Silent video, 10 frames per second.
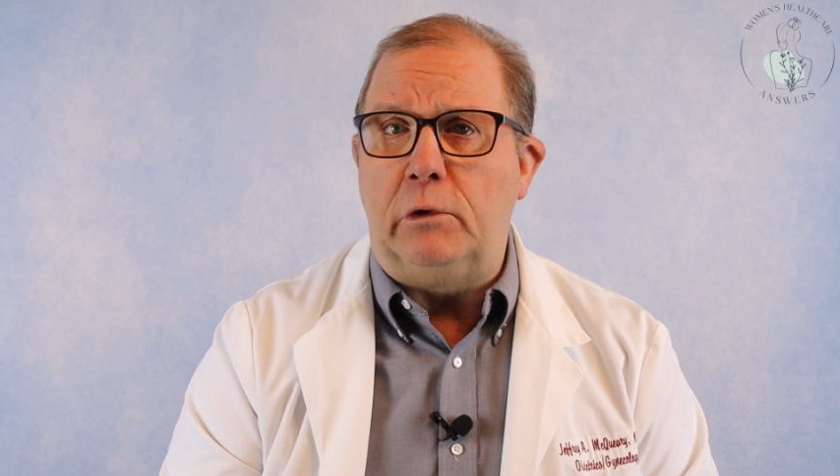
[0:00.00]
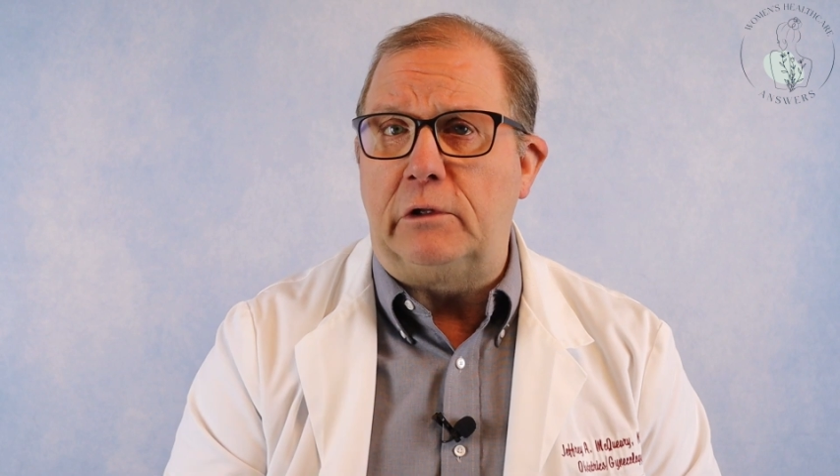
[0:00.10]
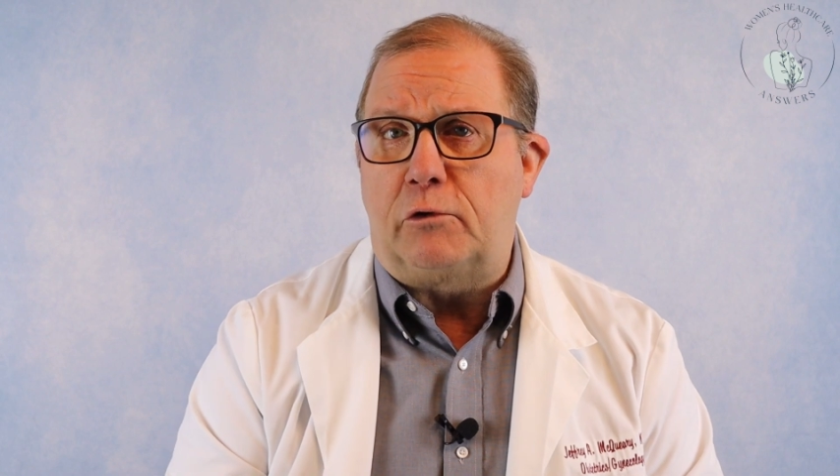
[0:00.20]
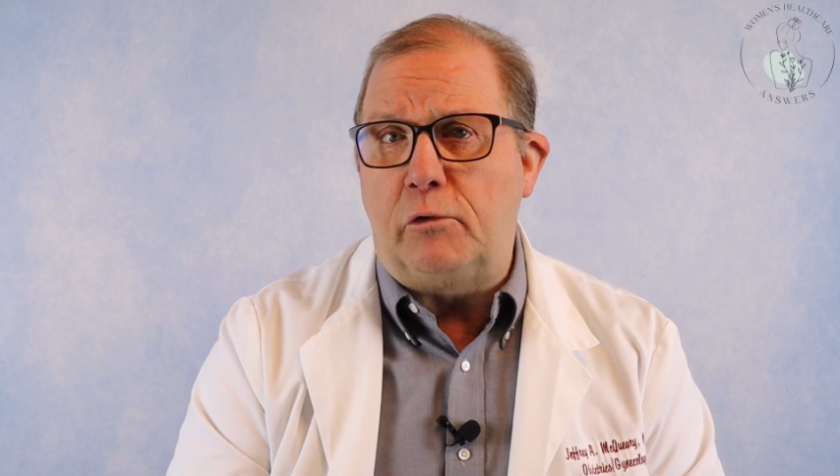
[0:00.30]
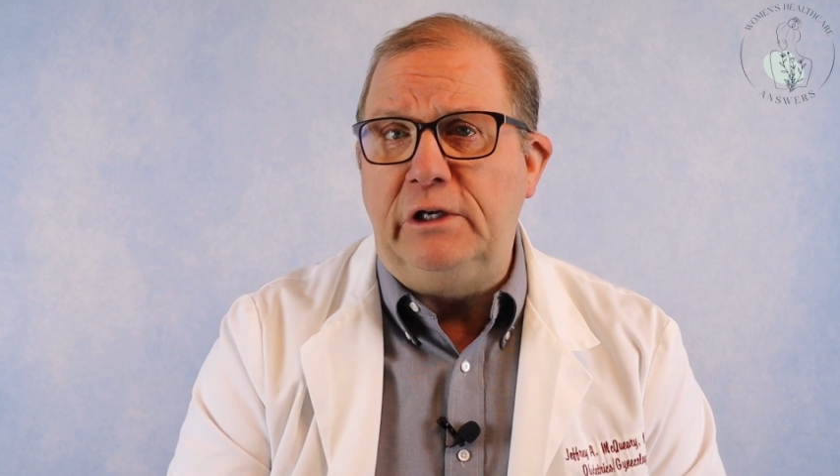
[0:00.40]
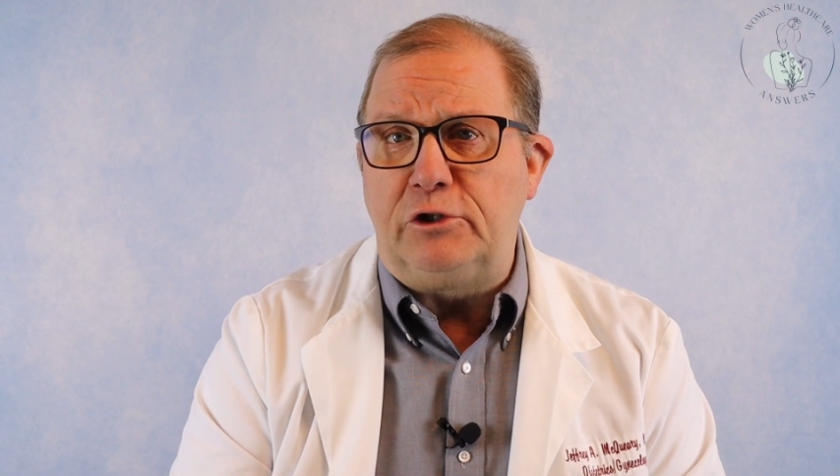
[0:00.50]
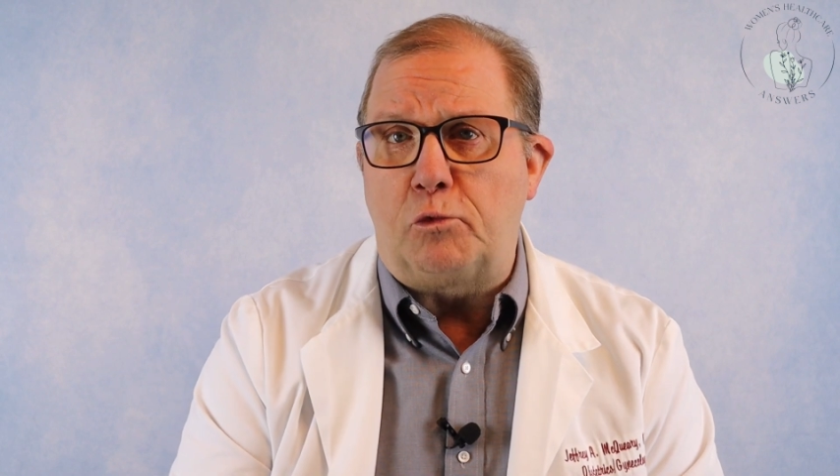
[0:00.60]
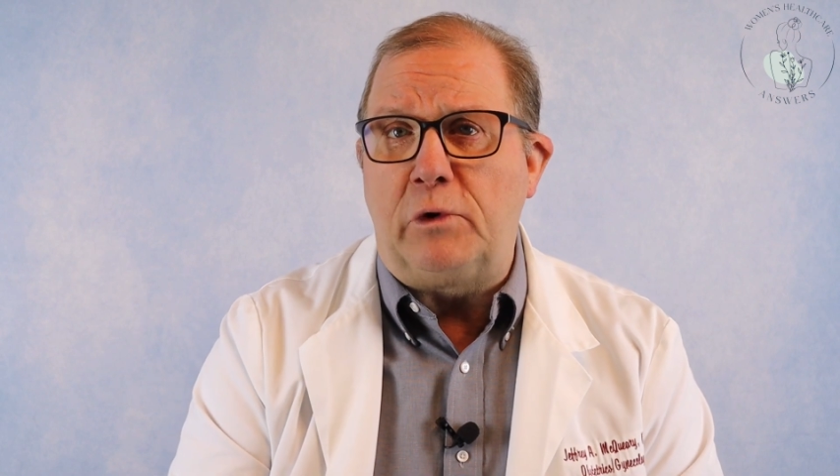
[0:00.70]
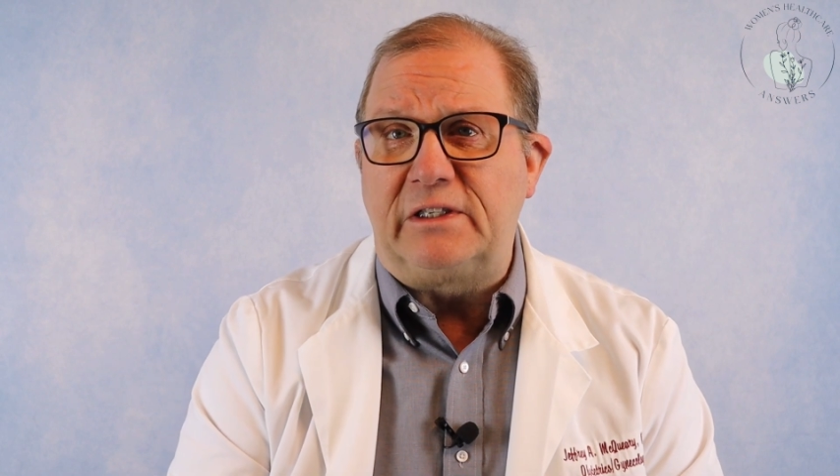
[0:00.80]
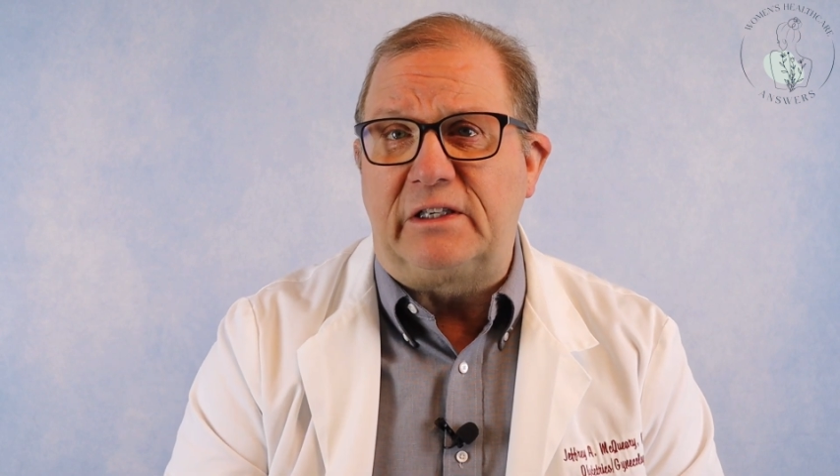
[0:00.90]
will increase
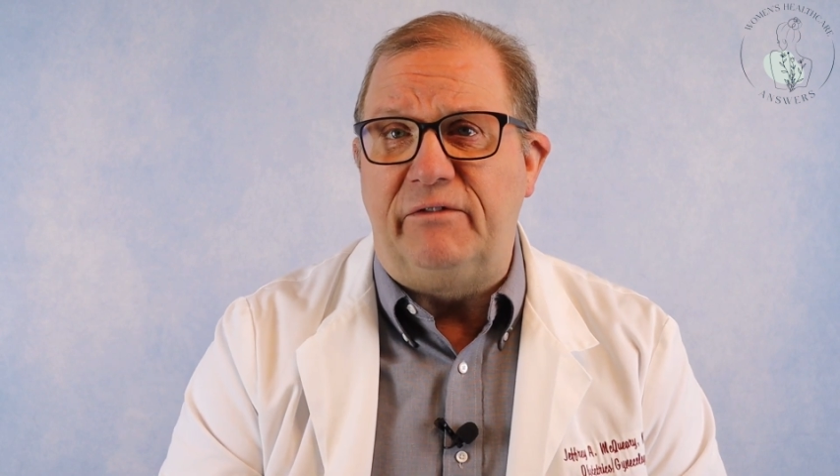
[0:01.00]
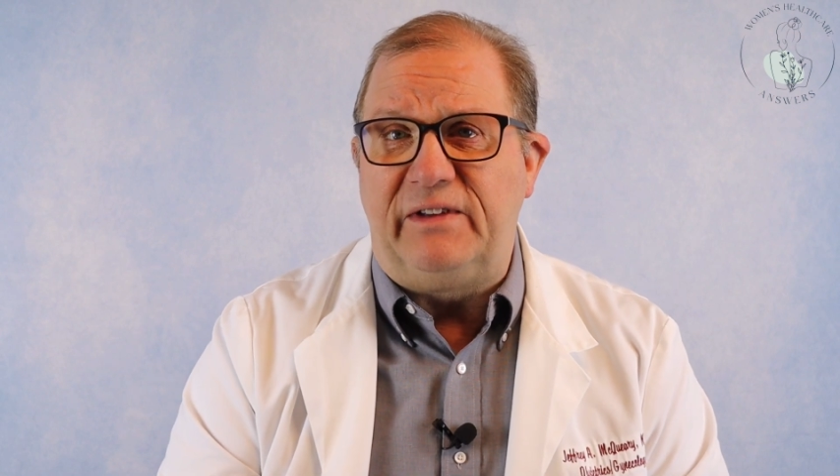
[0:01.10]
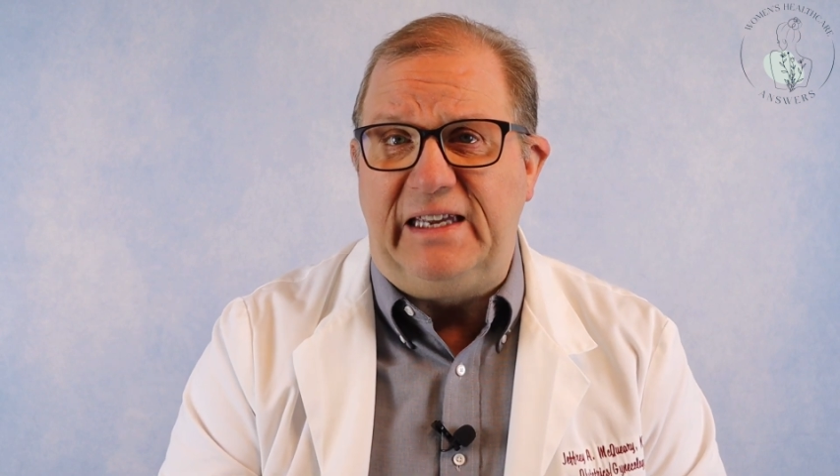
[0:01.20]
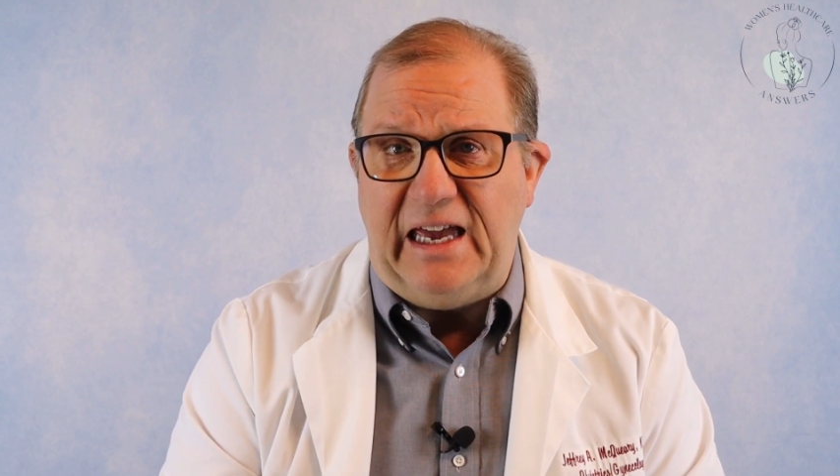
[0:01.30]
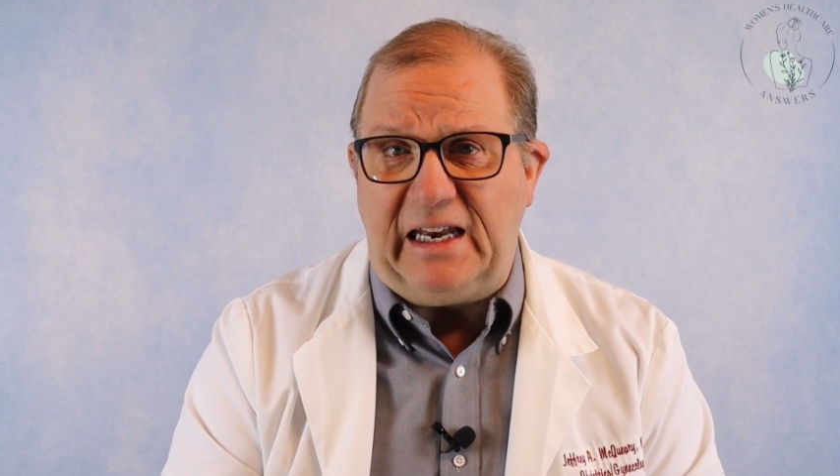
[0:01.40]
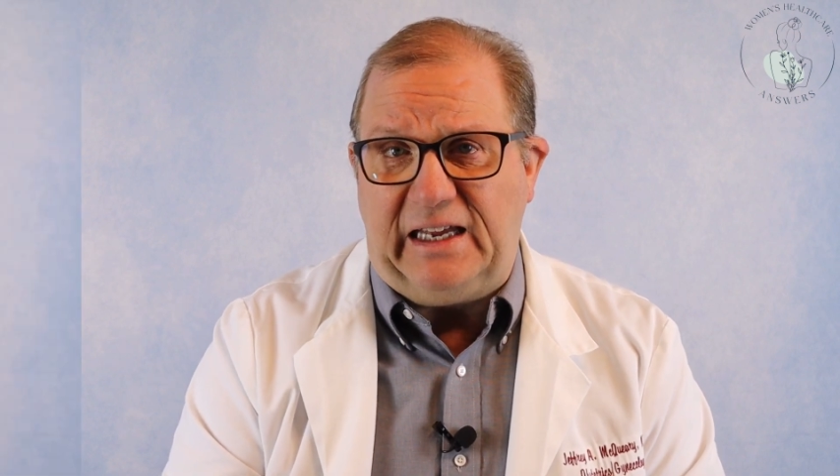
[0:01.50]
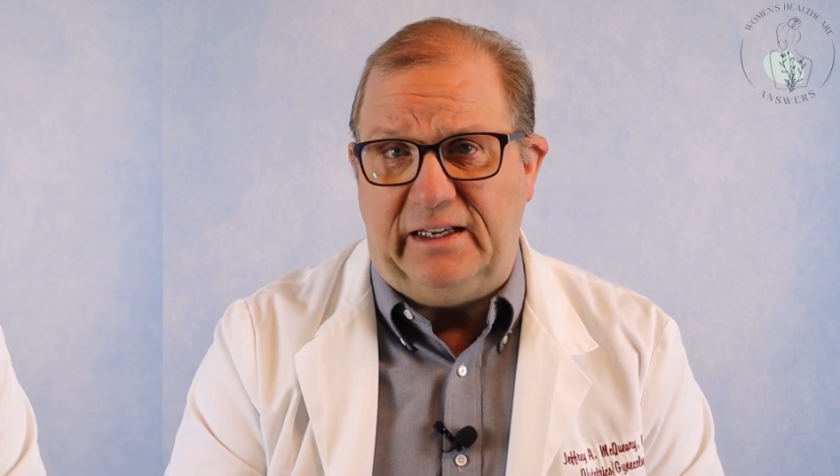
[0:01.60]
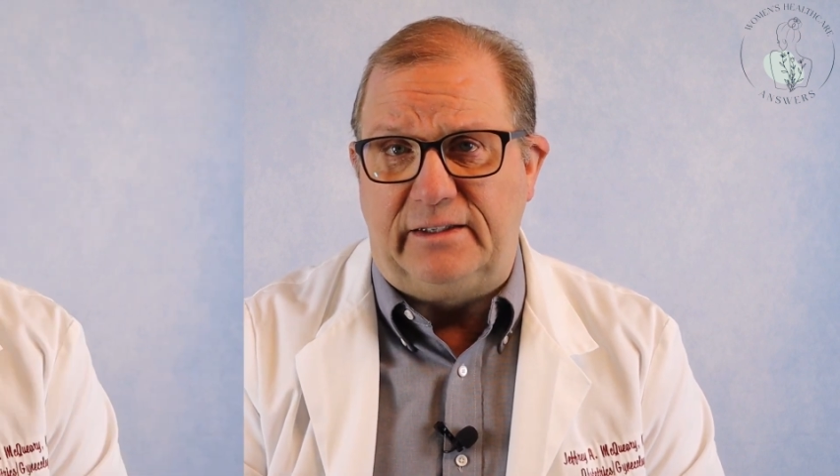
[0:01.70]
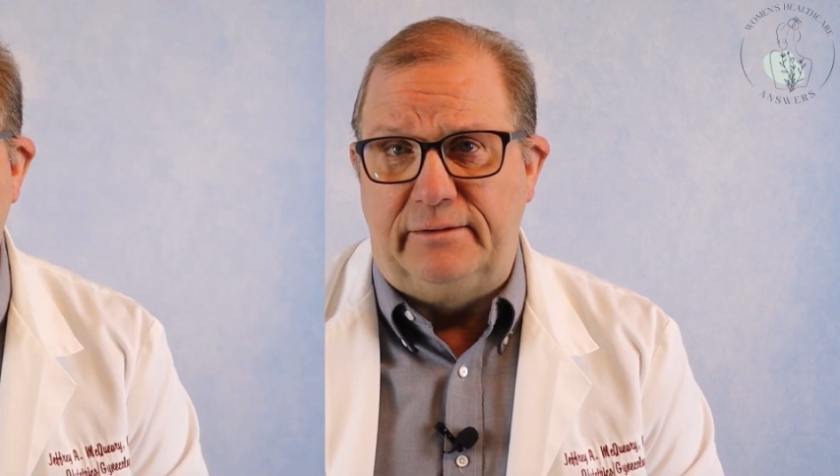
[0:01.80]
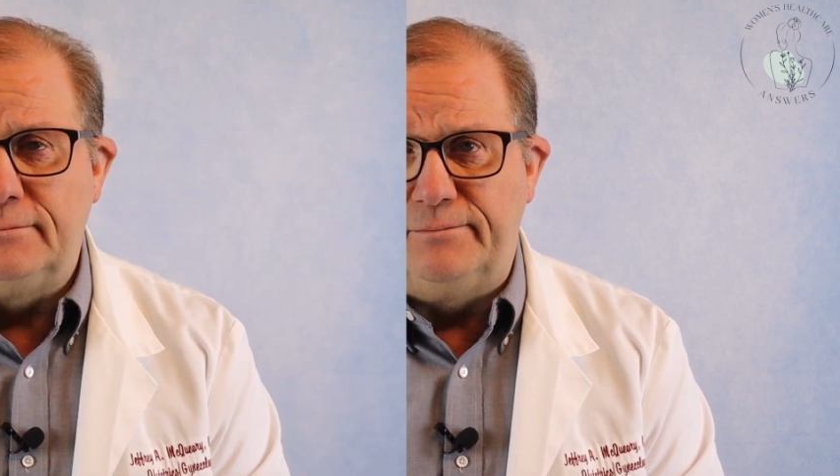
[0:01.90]
your risk of getting
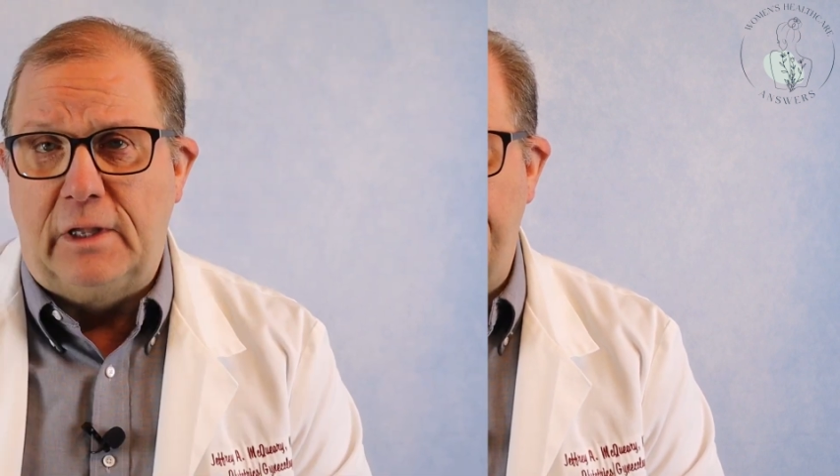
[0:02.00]
it.